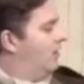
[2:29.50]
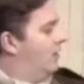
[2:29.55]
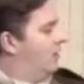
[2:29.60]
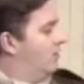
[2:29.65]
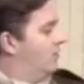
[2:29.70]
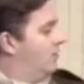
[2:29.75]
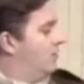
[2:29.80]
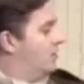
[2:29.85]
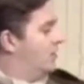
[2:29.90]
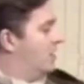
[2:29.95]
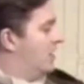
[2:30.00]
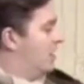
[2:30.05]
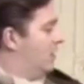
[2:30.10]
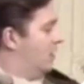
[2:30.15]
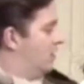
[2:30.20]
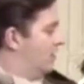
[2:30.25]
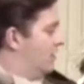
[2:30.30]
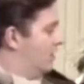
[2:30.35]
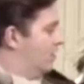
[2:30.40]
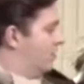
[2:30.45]
Oh, yeah. What's that?
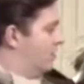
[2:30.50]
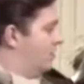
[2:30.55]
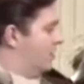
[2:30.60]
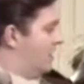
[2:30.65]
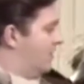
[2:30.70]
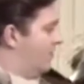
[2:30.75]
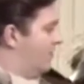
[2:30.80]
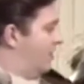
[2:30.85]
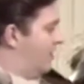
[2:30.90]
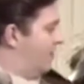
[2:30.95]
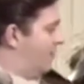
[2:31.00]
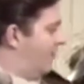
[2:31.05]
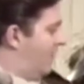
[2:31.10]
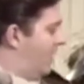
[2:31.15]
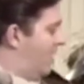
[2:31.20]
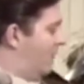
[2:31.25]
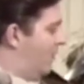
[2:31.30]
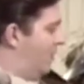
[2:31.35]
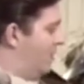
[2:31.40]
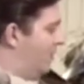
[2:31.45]
She's having an
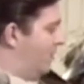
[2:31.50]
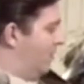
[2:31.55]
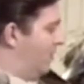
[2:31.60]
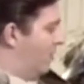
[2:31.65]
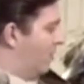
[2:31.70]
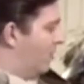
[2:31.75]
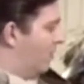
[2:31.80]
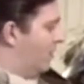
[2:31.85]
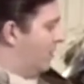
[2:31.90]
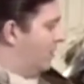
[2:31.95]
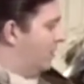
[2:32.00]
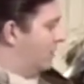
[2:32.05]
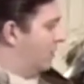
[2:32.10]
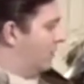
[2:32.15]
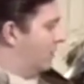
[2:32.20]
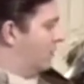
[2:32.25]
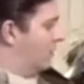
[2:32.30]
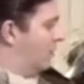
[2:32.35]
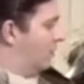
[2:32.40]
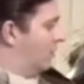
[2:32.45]
affair with the milkman.
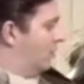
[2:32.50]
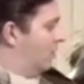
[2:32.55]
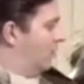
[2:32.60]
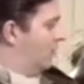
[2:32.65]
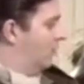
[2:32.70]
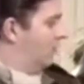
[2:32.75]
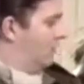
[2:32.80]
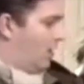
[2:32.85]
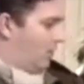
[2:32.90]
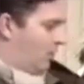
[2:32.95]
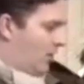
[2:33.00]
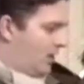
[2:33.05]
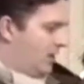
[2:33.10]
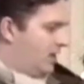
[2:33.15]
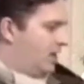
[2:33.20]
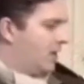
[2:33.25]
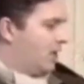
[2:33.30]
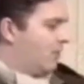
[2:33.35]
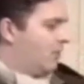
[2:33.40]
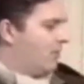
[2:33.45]
Well, no wonder
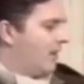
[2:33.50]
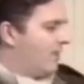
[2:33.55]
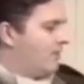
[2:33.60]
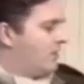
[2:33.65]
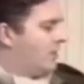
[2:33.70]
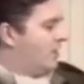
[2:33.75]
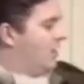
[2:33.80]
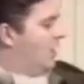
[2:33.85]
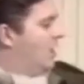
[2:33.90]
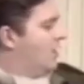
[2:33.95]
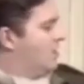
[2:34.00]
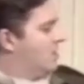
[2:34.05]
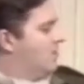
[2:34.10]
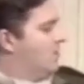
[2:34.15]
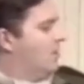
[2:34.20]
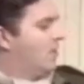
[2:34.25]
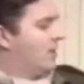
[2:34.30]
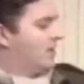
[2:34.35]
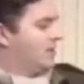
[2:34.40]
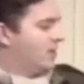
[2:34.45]
you don't want to have your glass of
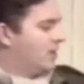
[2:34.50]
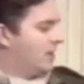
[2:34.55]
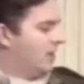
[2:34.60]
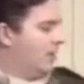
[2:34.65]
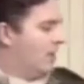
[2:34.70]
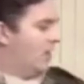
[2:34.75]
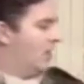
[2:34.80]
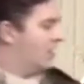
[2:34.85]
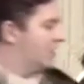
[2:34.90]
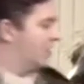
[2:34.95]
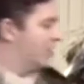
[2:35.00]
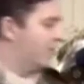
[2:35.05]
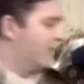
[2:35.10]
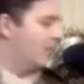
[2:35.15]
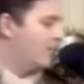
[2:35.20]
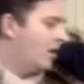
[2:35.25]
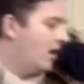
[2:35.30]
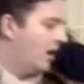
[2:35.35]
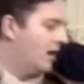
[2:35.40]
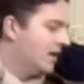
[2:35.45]
milk. That's like a nasty
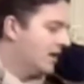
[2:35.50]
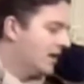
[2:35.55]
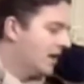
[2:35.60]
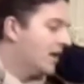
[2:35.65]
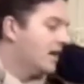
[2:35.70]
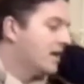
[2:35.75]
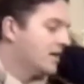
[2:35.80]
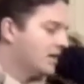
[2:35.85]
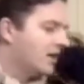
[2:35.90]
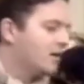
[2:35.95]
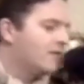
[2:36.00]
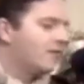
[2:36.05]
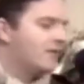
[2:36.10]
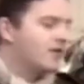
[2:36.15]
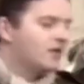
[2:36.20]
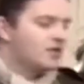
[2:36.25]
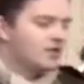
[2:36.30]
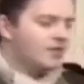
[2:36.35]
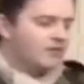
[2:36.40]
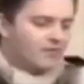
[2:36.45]
reminder, that is. I'll
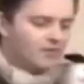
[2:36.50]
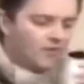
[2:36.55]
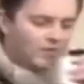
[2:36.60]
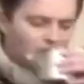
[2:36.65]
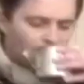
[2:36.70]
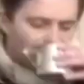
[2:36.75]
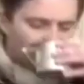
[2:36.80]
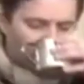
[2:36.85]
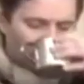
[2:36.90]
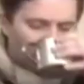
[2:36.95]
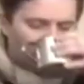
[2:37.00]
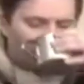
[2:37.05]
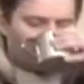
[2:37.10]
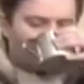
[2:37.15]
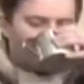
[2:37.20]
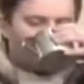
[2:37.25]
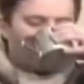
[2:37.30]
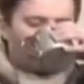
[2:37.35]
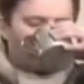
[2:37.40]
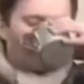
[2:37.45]
finish it for you. Don't worry
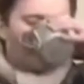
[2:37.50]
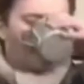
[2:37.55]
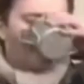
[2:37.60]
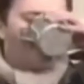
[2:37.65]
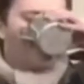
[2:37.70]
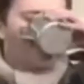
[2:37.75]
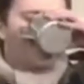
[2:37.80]
about that.